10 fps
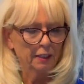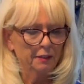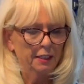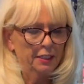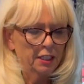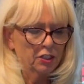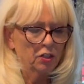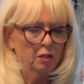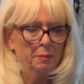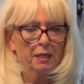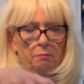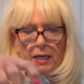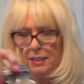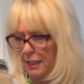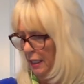This is going to be a
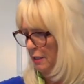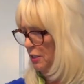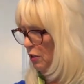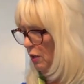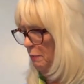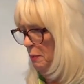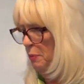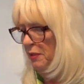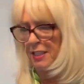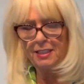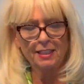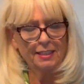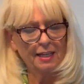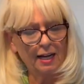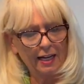mix-in, so let me put this
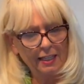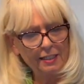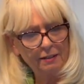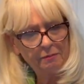aside.